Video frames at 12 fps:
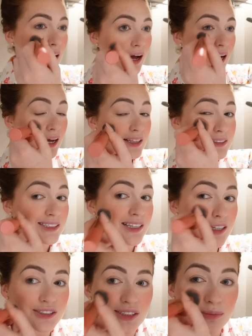I did
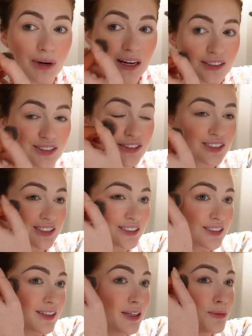actually manage to
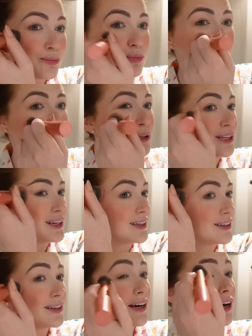sleep probably
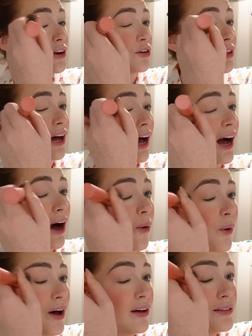like another
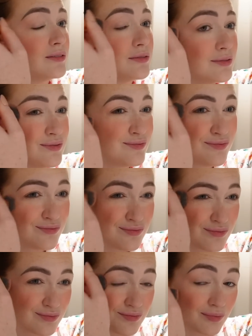hour,
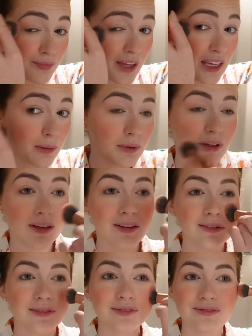maybe.
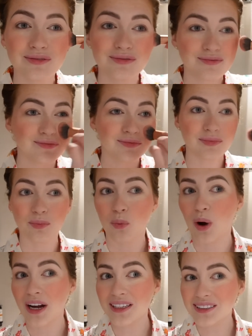
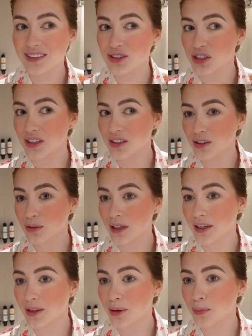Why is his cheek so
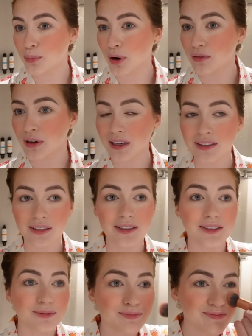like bright red and
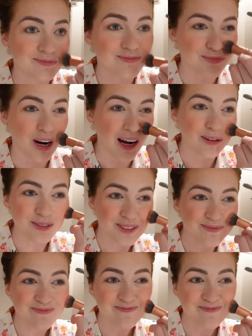like round?